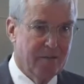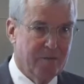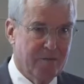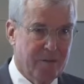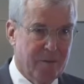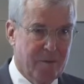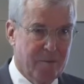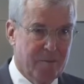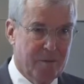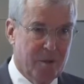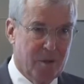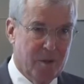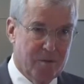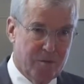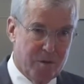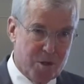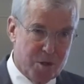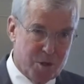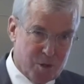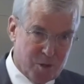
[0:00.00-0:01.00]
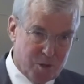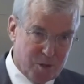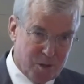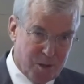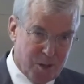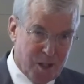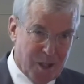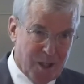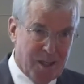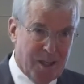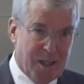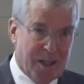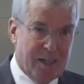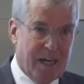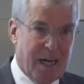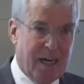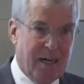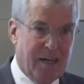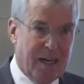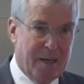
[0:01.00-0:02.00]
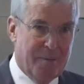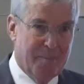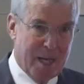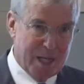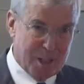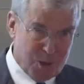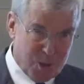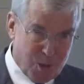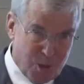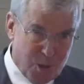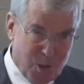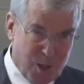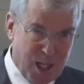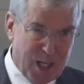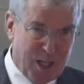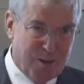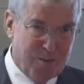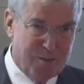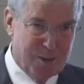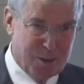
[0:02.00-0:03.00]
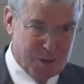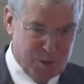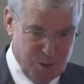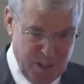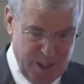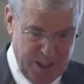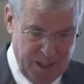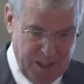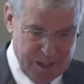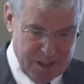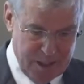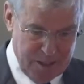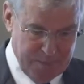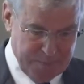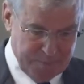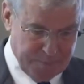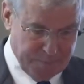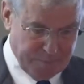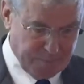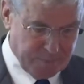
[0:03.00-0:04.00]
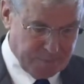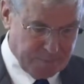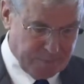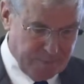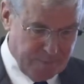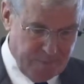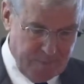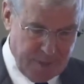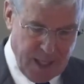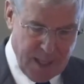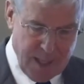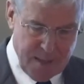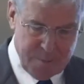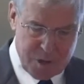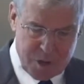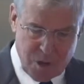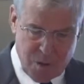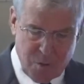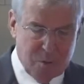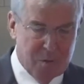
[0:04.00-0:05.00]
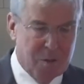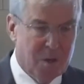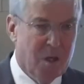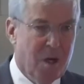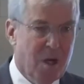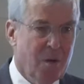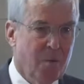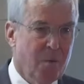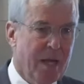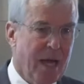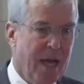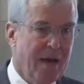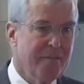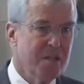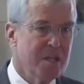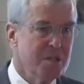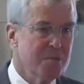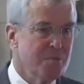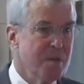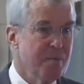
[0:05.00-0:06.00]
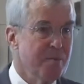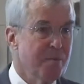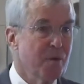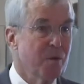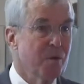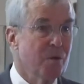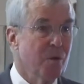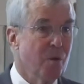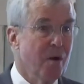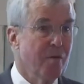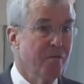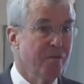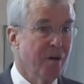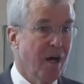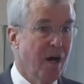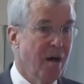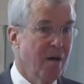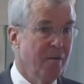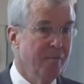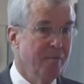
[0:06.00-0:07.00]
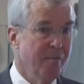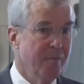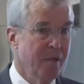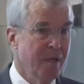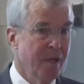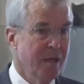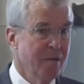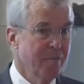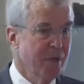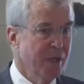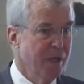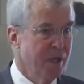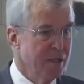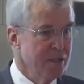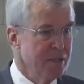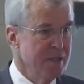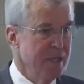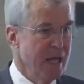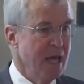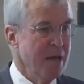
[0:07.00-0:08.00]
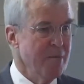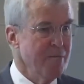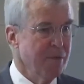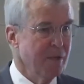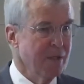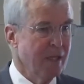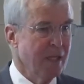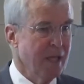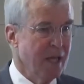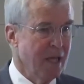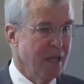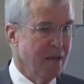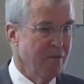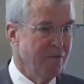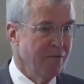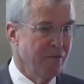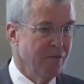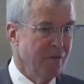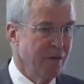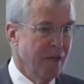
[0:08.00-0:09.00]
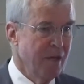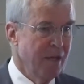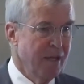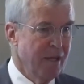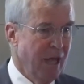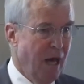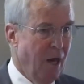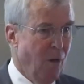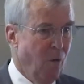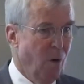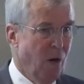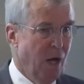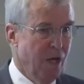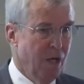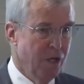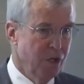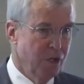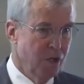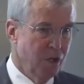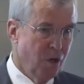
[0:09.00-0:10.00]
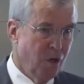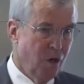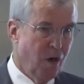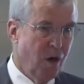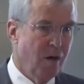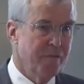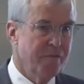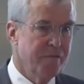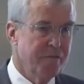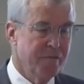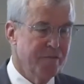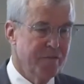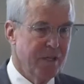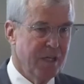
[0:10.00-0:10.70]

from Universal. Ambassador, thank you for joining us. So we have these people who have come because they believe that what our 50